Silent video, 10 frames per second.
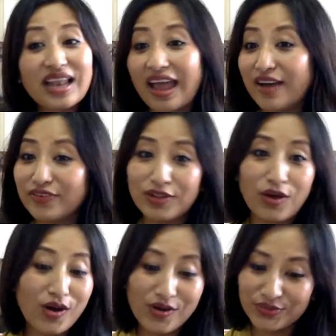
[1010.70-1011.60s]
I have a
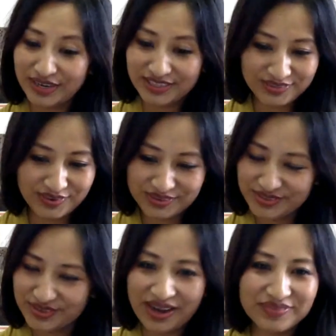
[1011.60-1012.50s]
long way to go
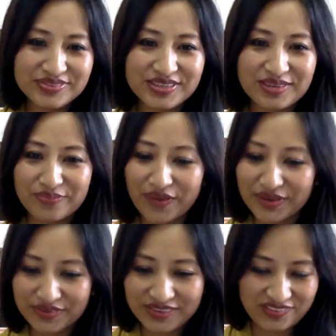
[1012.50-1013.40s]
to come to the
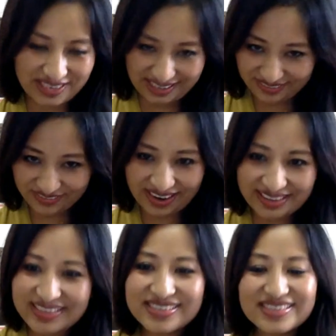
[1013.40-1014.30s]
point of giving
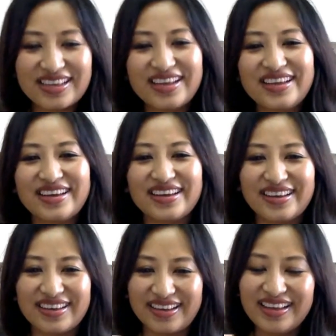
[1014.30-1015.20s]
advice.
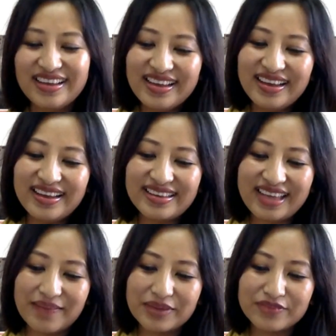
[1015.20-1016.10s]

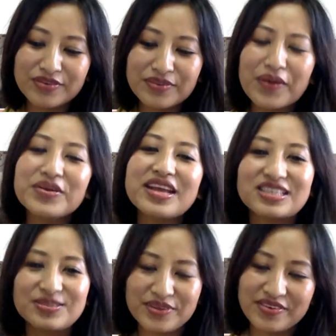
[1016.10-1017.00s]
Yeah, but from my own
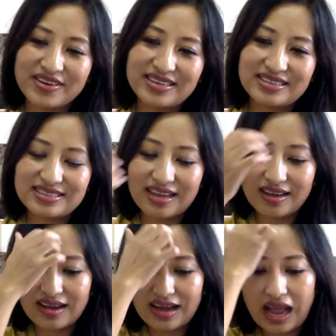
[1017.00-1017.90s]
experience,
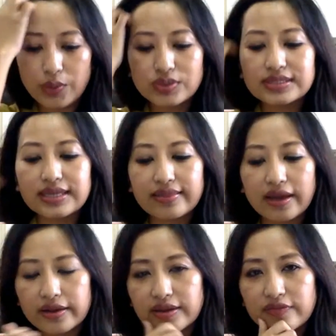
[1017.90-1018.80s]
I would say
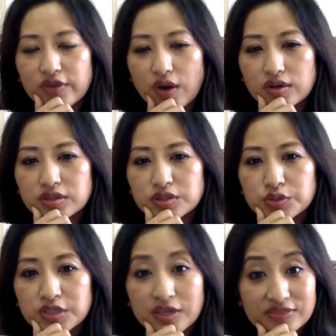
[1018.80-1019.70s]
that if you are a
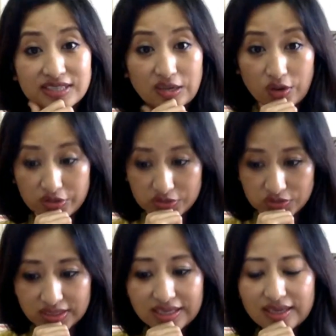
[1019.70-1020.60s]
student of
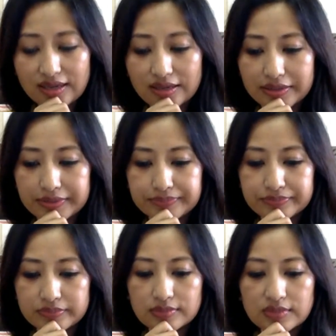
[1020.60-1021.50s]
psychology,
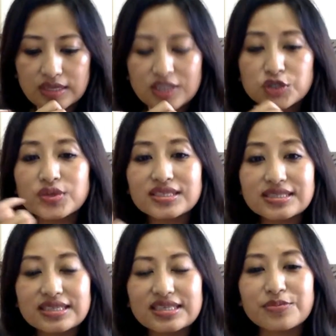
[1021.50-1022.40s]

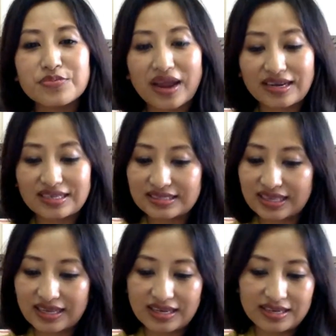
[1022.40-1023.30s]
interested in
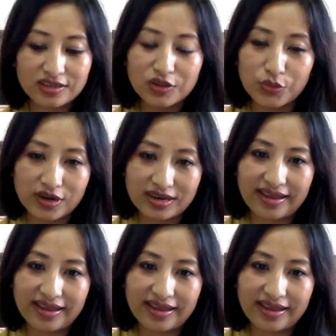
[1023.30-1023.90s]
practicing clinical work